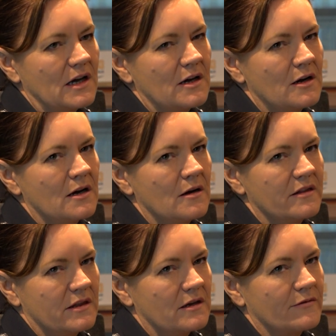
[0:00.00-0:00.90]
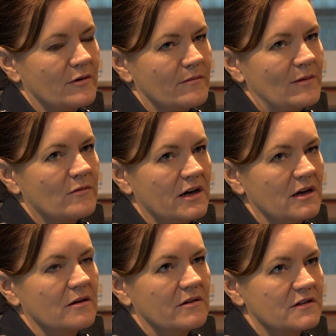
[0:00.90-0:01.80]
I think from memory,
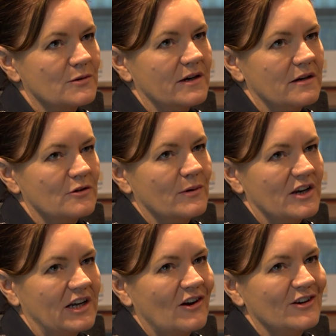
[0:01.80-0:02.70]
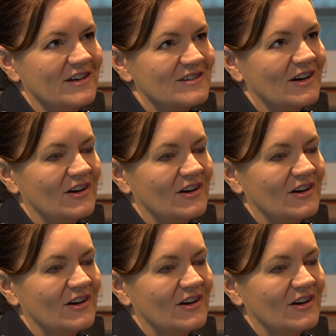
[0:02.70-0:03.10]
and it was 29 years ago,